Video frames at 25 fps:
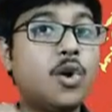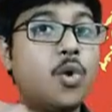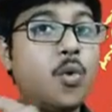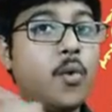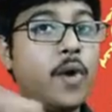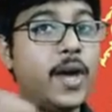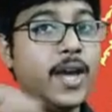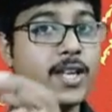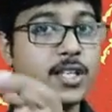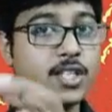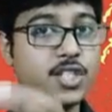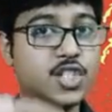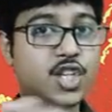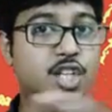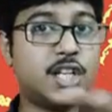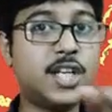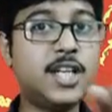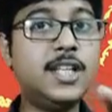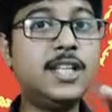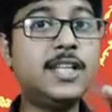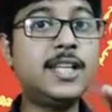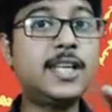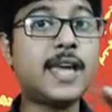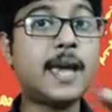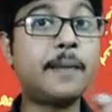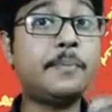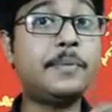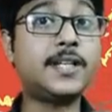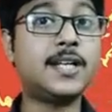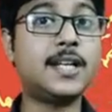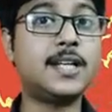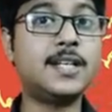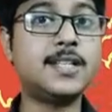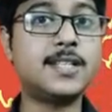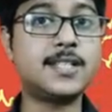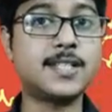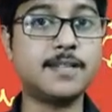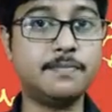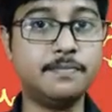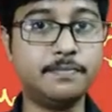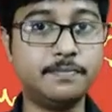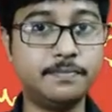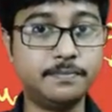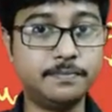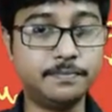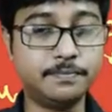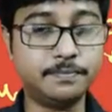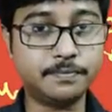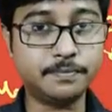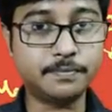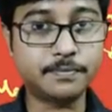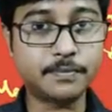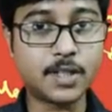wage in capitalism.